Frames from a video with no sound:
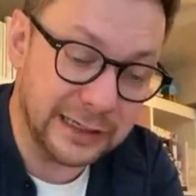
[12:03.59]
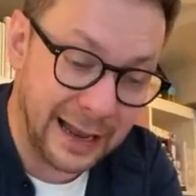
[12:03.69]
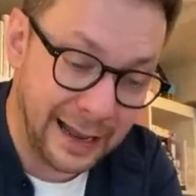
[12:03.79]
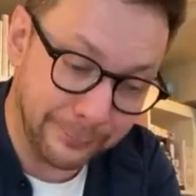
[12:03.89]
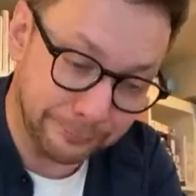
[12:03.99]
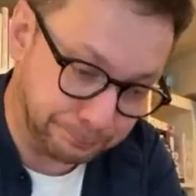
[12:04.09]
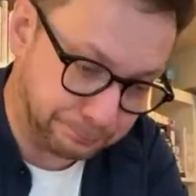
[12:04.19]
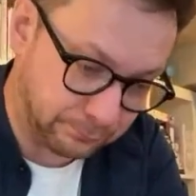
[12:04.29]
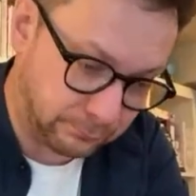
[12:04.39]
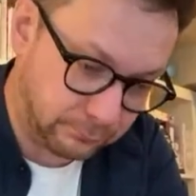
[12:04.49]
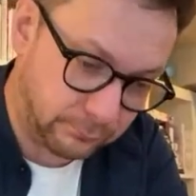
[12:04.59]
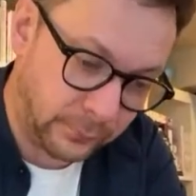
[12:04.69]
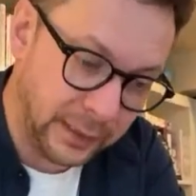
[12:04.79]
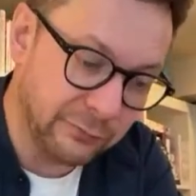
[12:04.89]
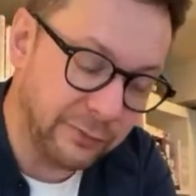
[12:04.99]
ham.
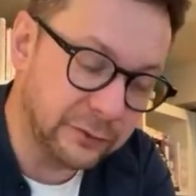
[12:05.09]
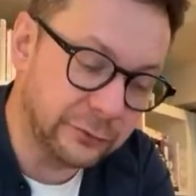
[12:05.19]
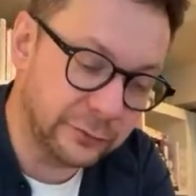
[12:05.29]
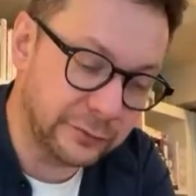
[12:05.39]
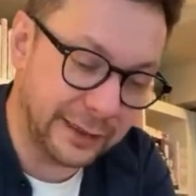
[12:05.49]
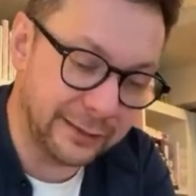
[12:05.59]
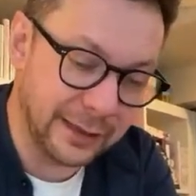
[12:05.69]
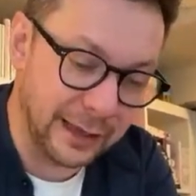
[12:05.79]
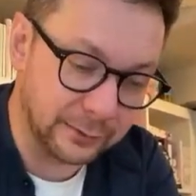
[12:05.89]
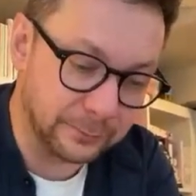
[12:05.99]
If I just said that,